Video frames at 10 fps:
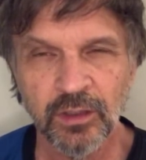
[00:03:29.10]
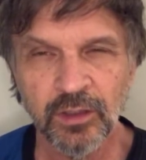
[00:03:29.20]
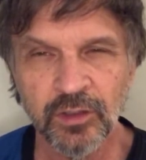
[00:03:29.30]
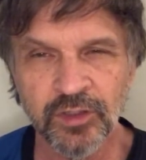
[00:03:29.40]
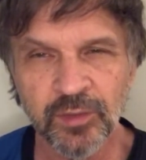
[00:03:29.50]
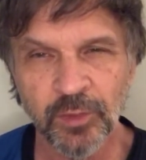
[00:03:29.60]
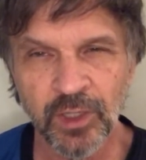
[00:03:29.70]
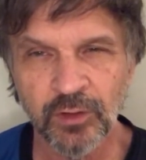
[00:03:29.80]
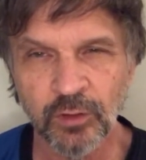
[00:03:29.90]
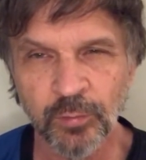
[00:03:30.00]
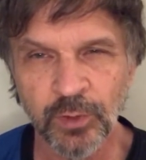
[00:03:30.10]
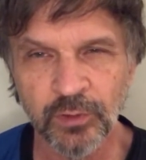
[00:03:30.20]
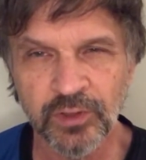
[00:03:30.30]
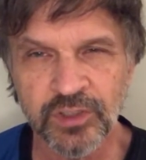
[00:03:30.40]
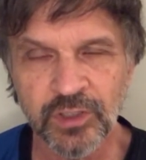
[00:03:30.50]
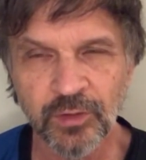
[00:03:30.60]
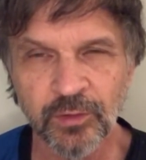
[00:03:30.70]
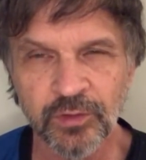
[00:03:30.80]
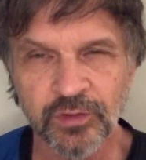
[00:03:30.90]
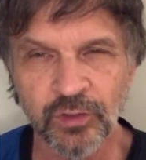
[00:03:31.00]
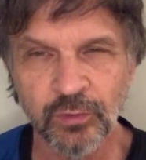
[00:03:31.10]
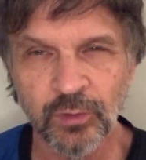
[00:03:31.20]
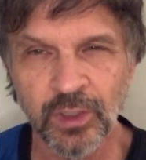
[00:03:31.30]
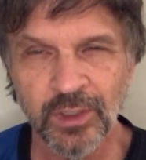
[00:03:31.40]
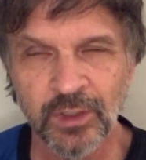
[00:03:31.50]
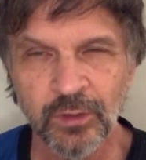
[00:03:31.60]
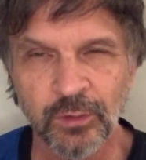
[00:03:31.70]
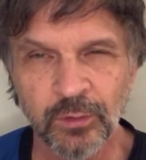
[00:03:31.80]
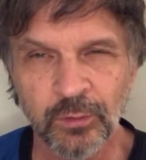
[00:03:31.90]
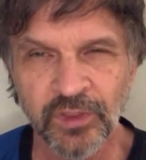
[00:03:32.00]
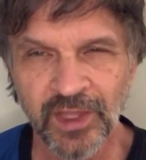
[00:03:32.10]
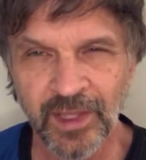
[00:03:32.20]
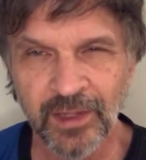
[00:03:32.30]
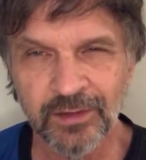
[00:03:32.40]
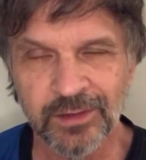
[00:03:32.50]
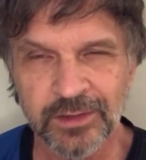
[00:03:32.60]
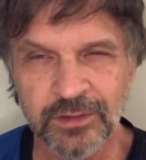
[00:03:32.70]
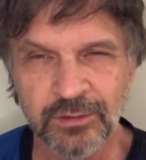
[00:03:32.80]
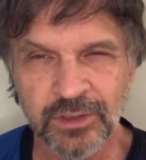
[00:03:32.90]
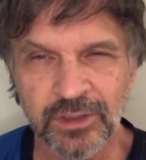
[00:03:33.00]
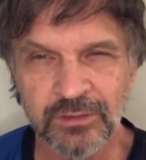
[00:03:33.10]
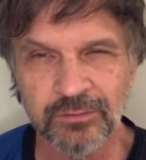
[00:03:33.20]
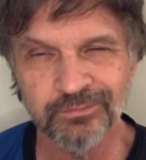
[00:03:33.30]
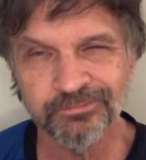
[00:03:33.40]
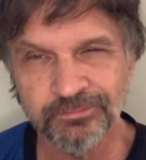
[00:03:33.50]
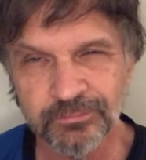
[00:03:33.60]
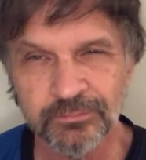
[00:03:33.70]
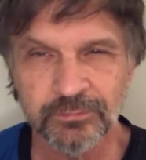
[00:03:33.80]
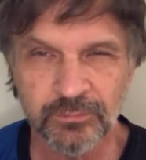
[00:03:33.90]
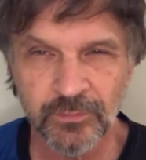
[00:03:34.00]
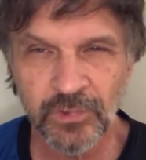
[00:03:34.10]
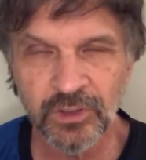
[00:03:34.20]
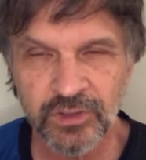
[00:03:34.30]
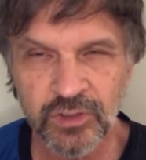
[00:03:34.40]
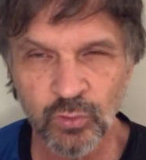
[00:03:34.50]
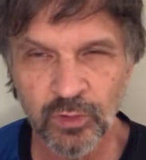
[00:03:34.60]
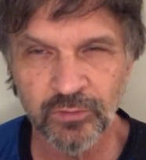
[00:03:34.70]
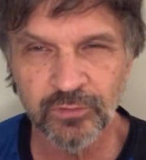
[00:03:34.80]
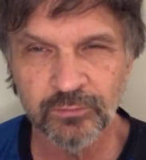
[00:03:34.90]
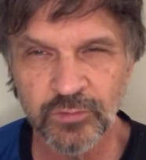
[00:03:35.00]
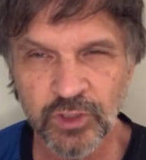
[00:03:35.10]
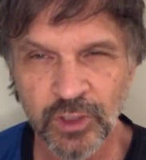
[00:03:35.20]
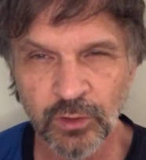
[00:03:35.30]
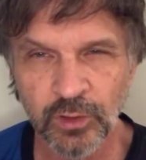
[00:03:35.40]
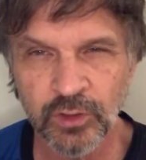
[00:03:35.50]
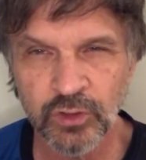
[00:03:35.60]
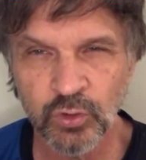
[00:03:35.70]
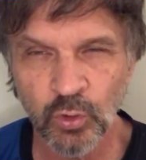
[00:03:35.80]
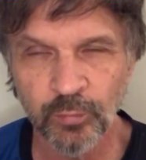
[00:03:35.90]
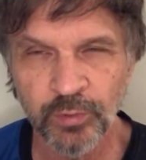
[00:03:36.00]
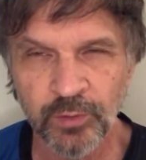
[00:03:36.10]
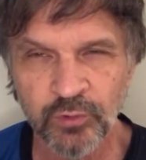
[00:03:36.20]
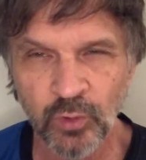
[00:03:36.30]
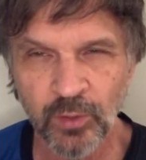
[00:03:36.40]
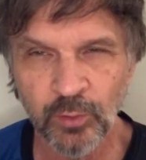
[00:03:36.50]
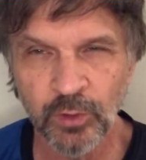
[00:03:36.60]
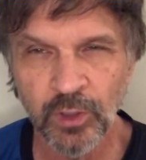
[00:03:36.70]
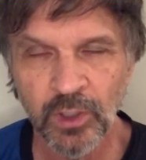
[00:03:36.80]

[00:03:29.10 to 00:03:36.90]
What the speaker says: intimidate your opponents. So with that, you get just sort of generic short pips rubber.